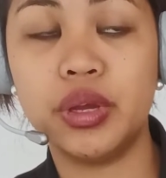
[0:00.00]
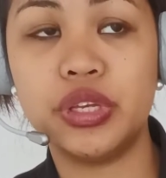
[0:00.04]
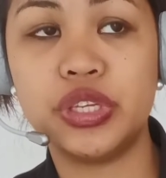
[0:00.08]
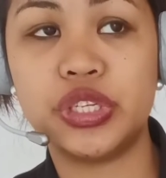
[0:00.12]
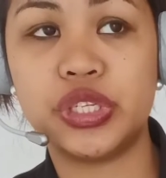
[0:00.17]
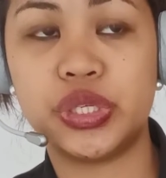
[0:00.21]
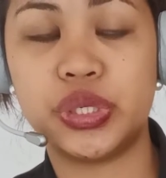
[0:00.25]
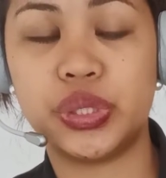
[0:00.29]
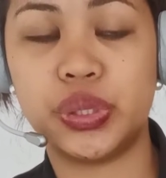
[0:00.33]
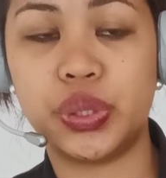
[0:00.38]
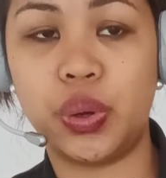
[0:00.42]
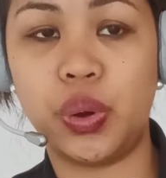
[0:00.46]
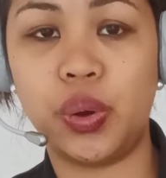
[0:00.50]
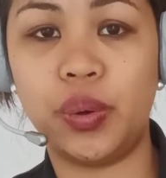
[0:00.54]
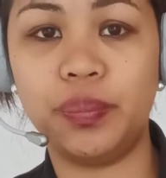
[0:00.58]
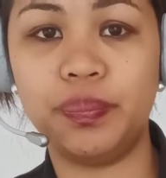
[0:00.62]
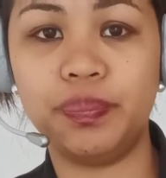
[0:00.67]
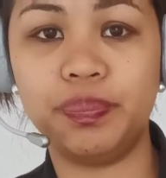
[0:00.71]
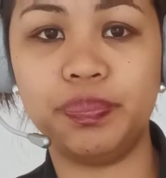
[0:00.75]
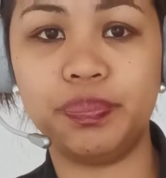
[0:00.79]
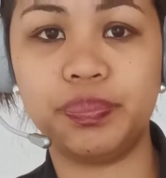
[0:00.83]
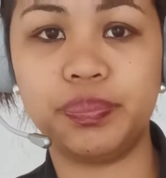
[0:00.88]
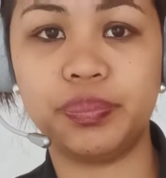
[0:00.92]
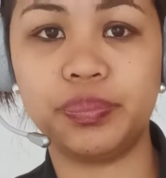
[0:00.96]
so
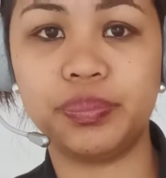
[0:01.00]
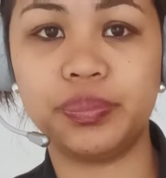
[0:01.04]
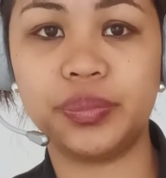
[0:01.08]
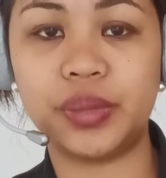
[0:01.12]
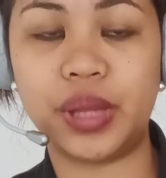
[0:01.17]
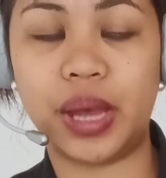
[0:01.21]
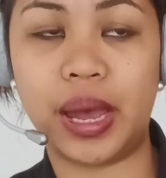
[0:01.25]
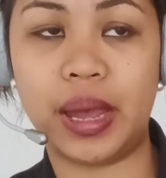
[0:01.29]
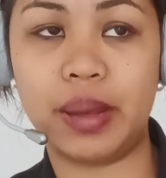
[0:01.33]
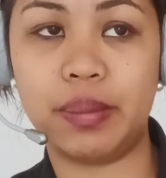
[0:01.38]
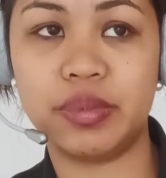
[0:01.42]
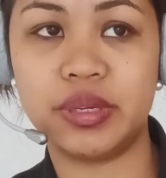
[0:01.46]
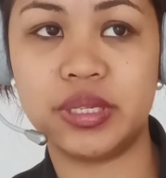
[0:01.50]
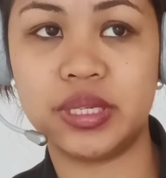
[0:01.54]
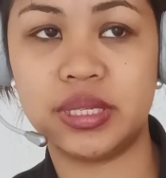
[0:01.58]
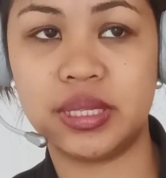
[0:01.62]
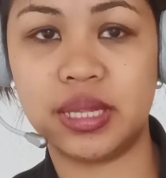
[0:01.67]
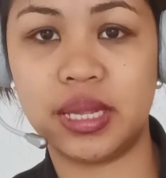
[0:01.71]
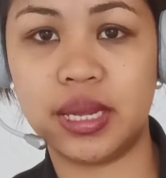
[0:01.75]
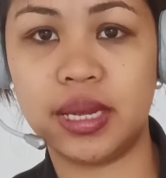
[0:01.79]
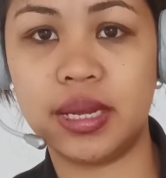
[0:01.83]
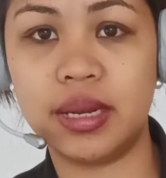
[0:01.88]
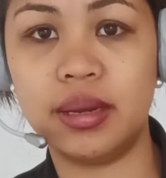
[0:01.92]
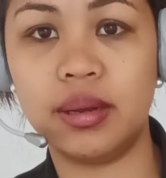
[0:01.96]
um, I'm
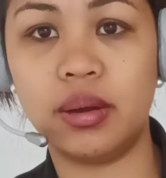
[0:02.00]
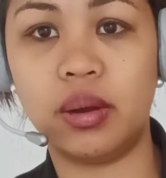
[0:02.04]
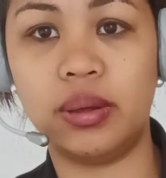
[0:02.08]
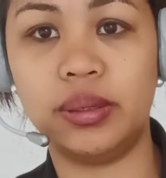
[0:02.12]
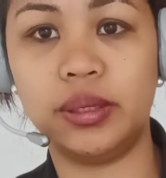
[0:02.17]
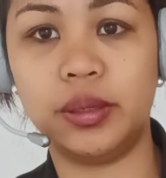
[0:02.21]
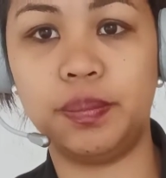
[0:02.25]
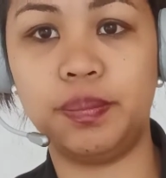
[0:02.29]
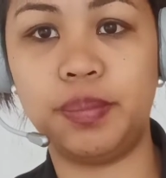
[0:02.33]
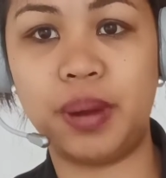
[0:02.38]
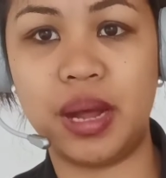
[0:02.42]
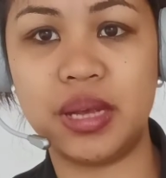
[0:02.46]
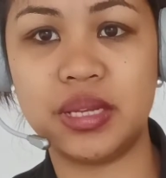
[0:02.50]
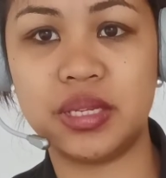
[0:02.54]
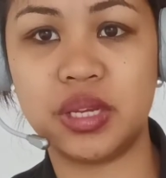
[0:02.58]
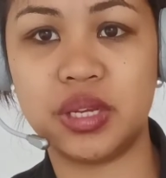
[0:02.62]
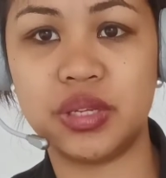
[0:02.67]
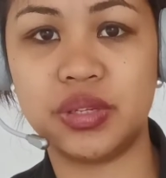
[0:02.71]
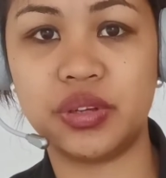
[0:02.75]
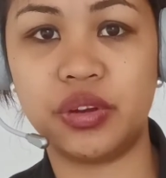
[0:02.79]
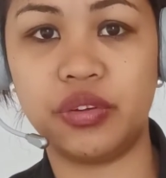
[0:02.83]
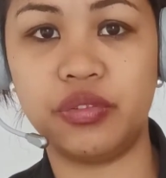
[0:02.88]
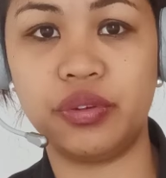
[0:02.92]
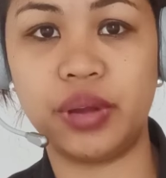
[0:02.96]
still on the
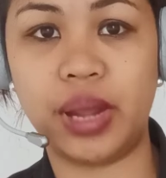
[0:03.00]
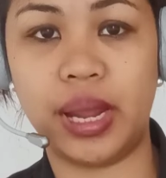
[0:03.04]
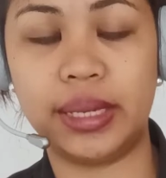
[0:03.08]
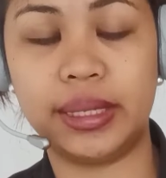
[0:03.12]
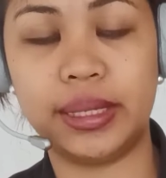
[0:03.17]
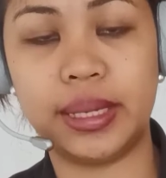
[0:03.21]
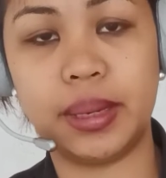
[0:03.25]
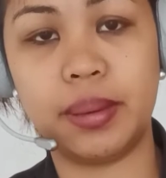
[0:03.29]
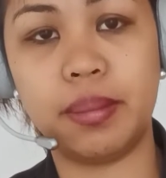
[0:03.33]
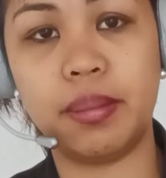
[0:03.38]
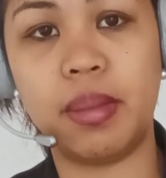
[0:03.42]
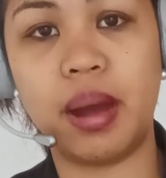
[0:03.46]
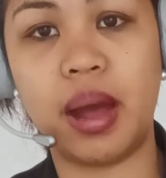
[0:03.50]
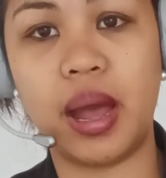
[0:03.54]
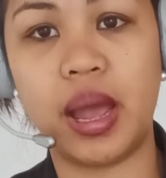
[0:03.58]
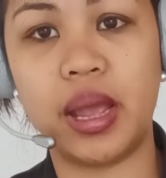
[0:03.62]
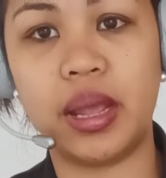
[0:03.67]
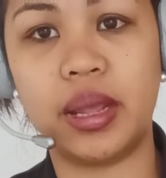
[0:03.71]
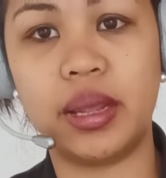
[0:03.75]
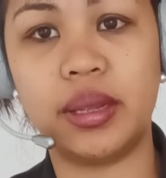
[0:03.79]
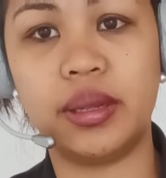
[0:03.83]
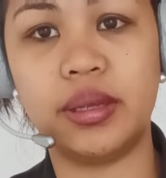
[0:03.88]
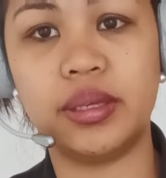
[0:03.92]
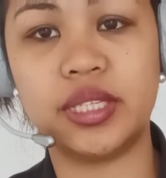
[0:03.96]
process of getting
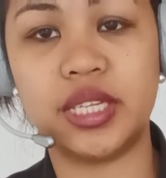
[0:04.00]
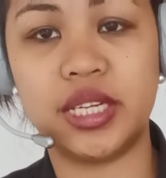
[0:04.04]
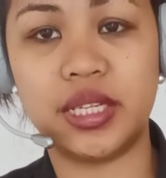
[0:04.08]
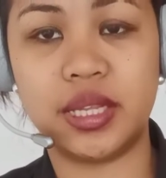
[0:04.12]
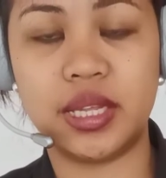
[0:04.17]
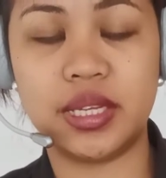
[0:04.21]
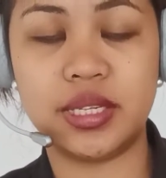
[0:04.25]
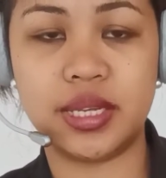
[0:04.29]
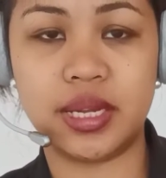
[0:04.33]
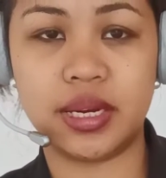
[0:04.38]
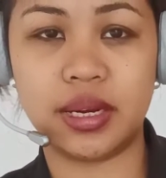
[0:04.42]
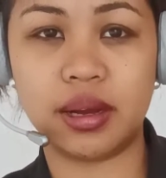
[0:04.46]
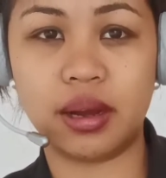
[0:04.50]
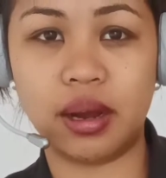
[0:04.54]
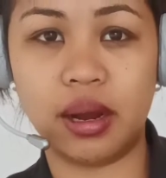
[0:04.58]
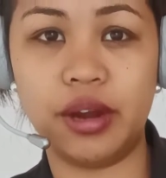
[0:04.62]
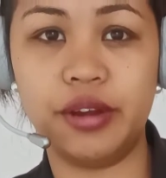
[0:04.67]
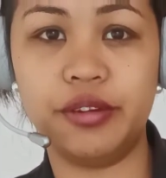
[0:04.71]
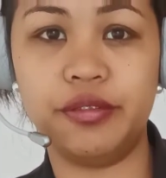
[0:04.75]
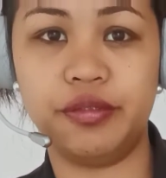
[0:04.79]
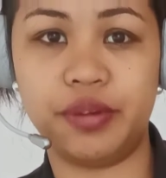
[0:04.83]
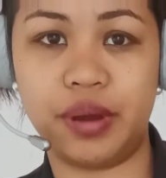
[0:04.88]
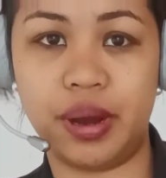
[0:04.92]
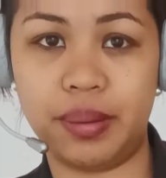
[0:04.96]
my citizen
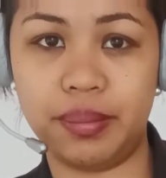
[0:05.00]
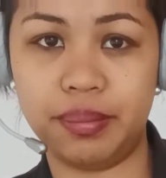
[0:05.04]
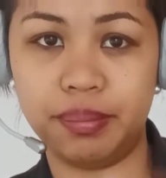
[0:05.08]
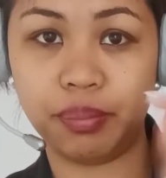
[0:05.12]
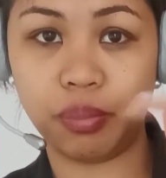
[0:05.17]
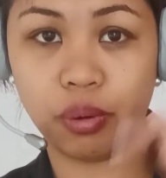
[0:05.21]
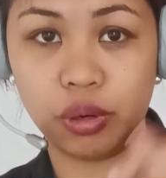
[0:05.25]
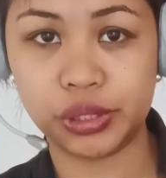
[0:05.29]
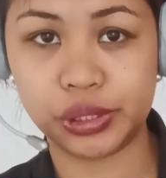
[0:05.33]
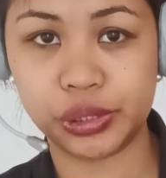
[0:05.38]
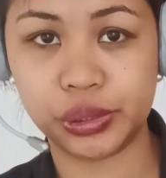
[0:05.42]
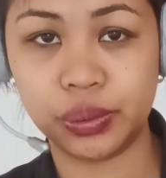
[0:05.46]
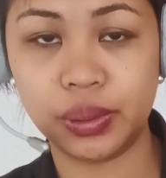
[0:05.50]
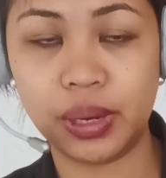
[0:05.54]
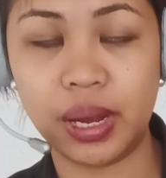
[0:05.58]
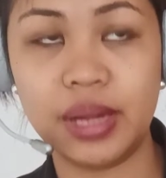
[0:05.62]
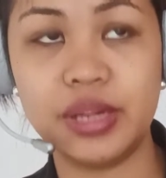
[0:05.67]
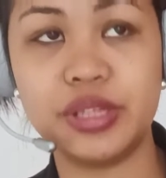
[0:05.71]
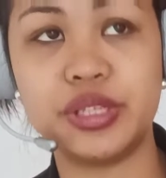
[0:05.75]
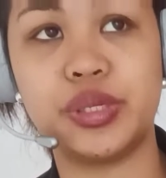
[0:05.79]
card from Portugal.